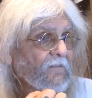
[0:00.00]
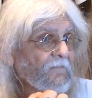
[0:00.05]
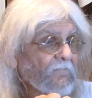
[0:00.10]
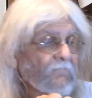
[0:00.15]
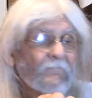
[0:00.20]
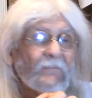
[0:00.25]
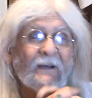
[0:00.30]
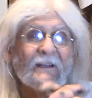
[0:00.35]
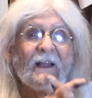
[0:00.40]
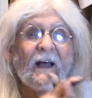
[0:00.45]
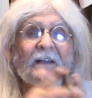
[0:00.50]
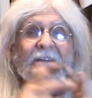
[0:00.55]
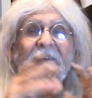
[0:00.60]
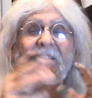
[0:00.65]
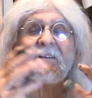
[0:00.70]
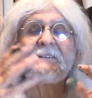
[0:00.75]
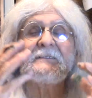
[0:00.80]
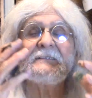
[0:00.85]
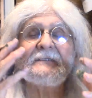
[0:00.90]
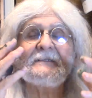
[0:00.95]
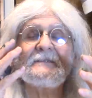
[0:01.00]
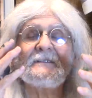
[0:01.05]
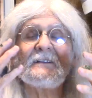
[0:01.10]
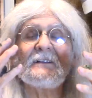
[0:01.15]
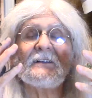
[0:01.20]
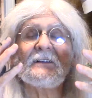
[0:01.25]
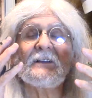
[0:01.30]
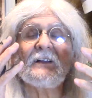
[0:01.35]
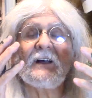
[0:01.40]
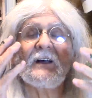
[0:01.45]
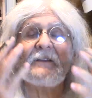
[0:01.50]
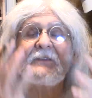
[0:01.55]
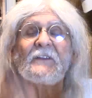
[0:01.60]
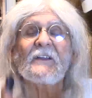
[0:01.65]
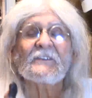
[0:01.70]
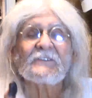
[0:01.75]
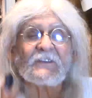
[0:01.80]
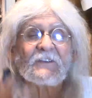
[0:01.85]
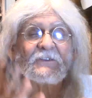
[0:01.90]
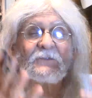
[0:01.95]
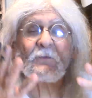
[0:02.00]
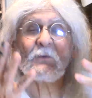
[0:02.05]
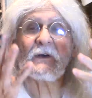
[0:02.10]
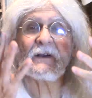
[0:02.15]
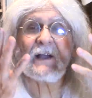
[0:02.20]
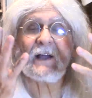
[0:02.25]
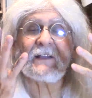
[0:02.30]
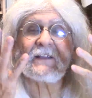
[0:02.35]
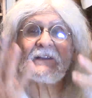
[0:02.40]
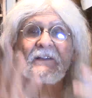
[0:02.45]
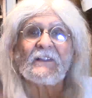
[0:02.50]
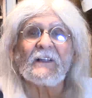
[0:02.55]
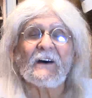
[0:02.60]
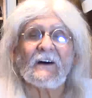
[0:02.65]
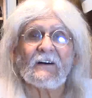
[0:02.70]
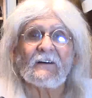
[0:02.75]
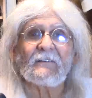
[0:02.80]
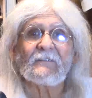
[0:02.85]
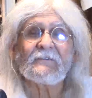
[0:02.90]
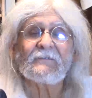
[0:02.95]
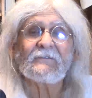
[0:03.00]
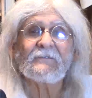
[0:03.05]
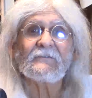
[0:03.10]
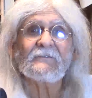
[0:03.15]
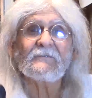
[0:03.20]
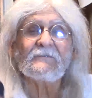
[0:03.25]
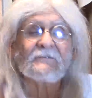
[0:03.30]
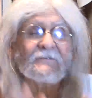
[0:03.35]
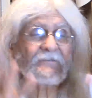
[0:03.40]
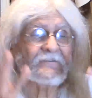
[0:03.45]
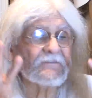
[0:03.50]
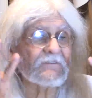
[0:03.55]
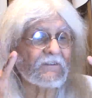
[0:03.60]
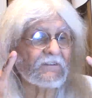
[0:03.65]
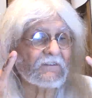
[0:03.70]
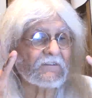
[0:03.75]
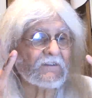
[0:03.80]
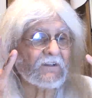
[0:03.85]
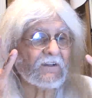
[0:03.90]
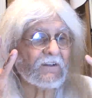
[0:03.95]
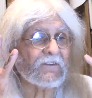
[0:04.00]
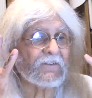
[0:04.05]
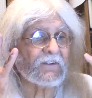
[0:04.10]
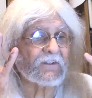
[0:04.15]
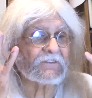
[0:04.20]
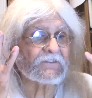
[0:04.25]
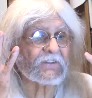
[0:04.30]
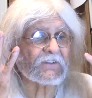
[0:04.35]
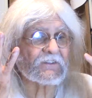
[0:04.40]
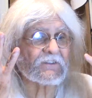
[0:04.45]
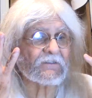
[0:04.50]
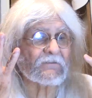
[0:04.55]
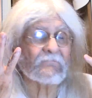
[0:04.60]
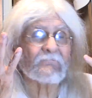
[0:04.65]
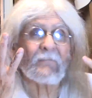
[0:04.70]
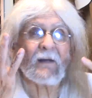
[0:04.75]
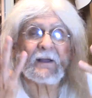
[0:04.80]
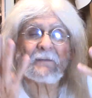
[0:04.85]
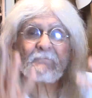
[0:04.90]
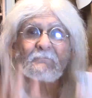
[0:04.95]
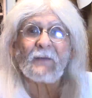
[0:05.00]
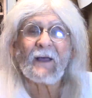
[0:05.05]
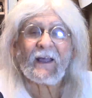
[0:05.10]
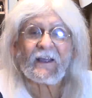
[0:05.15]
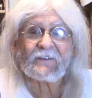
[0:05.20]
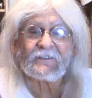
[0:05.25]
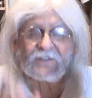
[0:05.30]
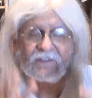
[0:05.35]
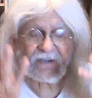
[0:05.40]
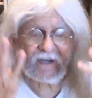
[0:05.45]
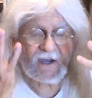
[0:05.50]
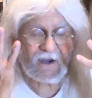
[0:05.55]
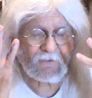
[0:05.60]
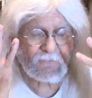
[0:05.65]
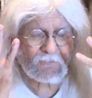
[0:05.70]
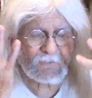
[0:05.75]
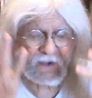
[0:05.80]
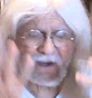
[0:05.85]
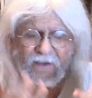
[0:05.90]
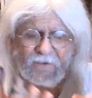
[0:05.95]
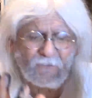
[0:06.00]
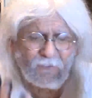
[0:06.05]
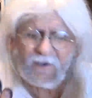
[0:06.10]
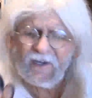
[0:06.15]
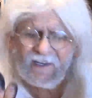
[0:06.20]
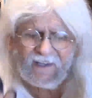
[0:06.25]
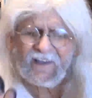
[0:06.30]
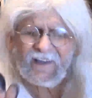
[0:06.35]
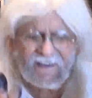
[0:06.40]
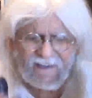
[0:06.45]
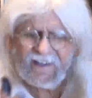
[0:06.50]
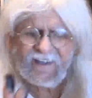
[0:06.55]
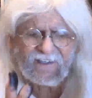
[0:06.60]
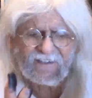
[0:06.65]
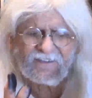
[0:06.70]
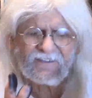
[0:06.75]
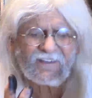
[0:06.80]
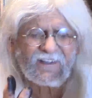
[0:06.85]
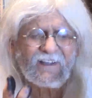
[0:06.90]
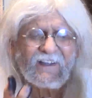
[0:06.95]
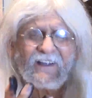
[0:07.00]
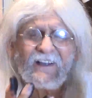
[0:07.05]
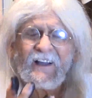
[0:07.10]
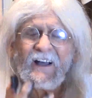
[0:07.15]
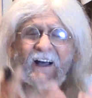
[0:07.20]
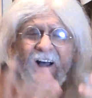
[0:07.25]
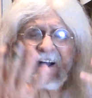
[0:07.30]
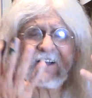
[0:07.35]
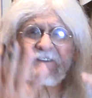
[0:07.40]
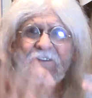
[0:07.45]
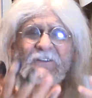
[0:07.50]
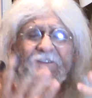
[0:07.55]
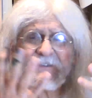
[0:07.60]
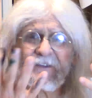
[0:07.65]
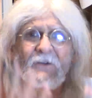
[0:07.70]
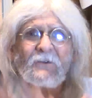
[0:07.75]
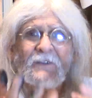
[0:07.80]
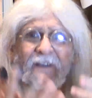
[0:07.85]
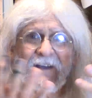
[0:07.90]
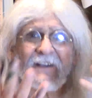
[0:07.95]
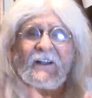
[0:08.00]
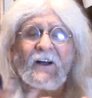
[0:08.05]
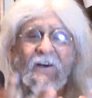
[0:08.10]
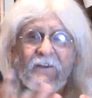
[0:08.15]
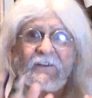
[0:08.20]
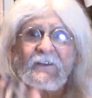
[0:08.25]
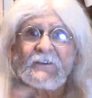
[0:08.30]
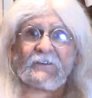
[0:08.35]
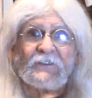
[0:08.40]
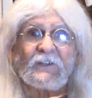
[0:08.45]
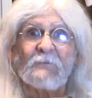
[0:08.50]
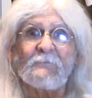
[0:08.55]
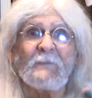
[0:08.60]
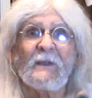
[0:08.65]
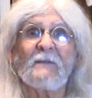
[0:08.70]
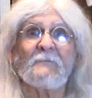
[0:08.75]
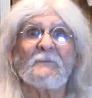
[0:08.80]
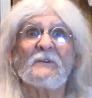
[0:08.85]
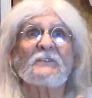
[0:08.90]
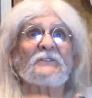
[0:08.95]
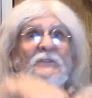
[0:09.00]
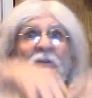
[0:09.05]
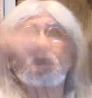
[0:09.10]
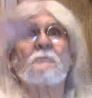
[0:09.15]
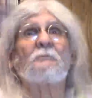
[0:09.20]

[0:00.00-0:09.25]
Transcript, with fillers: but this is what I love. This is my passion. It really is. I just don't get on here to be Mr.